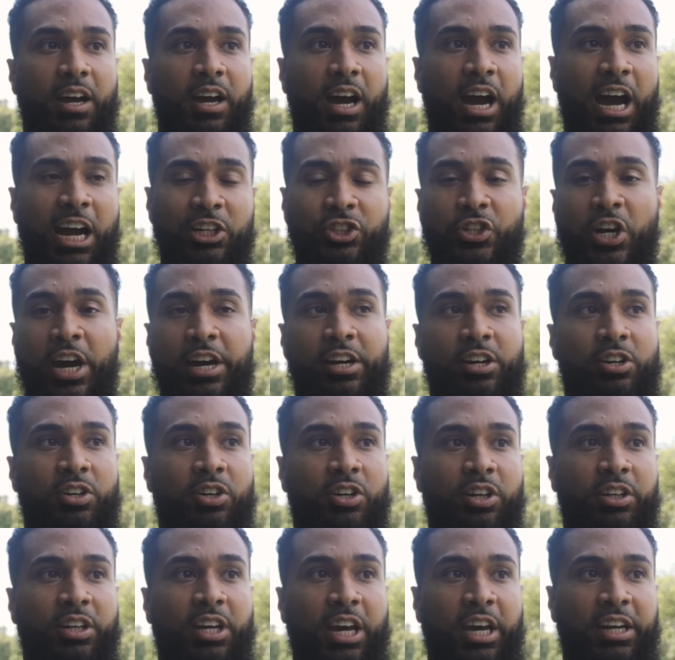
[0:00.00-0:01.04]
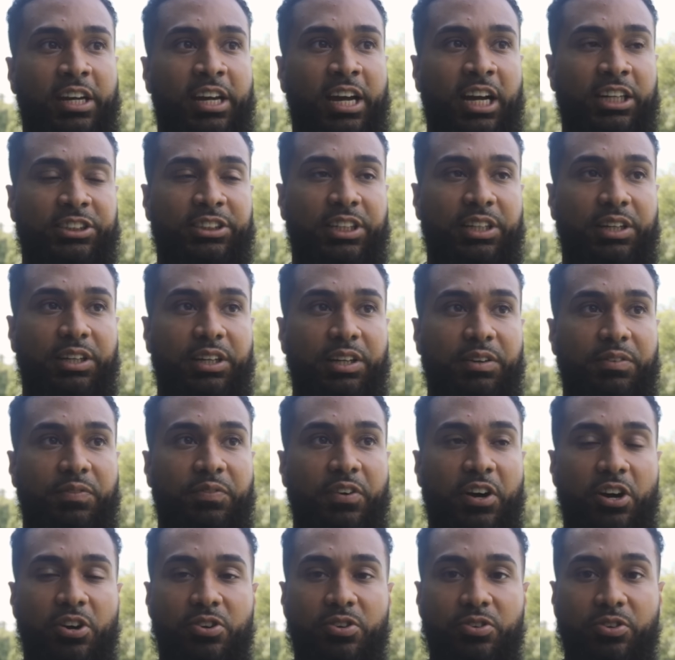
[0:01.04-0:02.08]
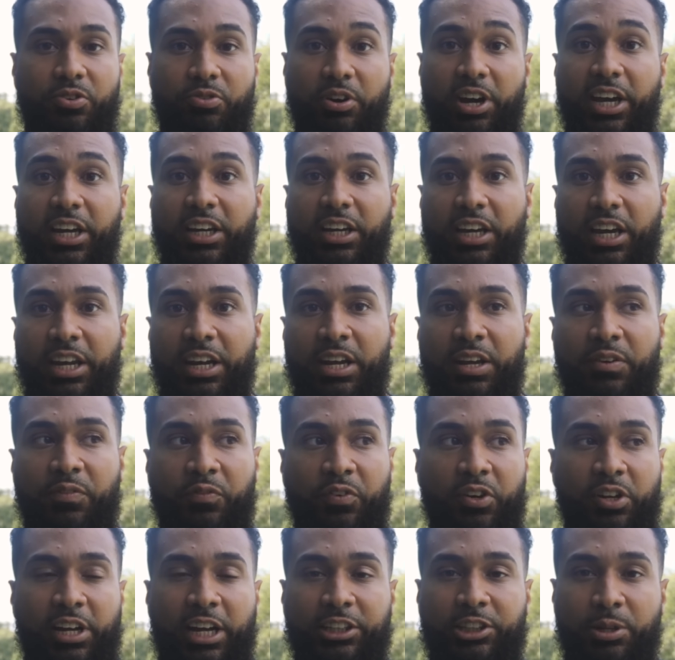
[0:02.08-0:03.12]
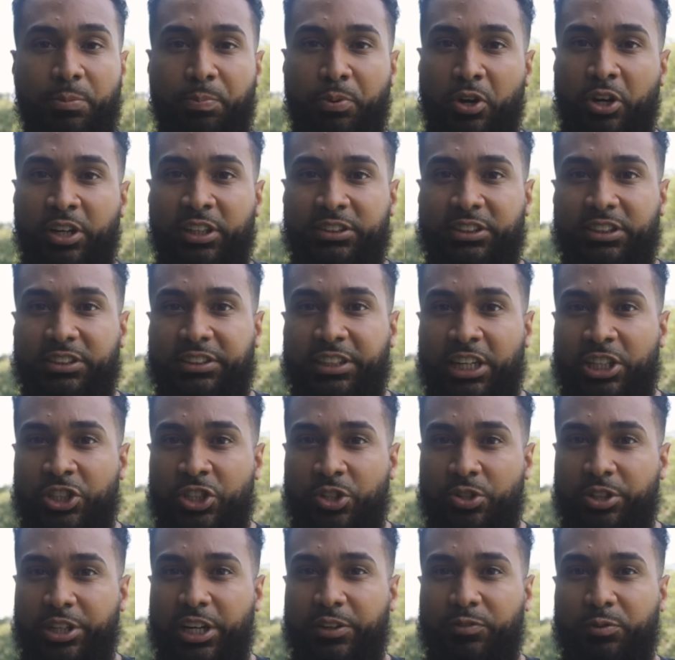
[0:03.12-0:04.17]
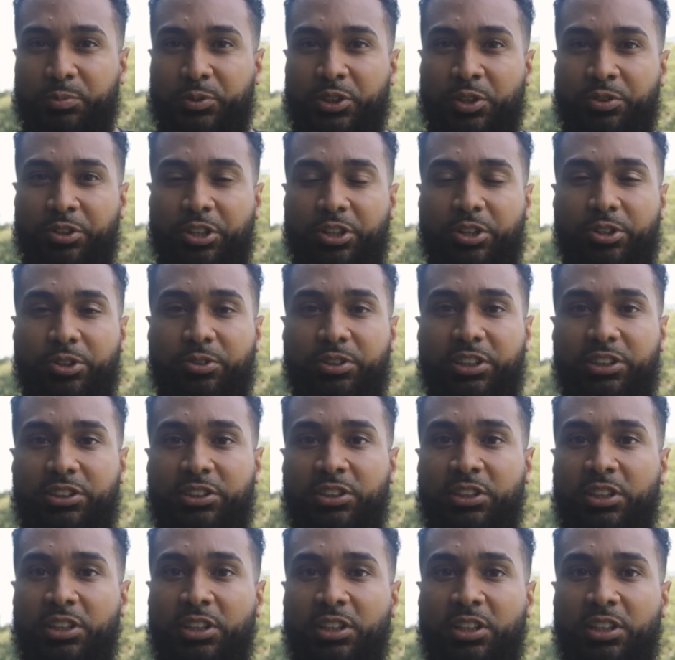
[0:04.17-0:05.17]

I tried it on and it actually felt great. It didn't feel like the burning sensation you get from some deodorants.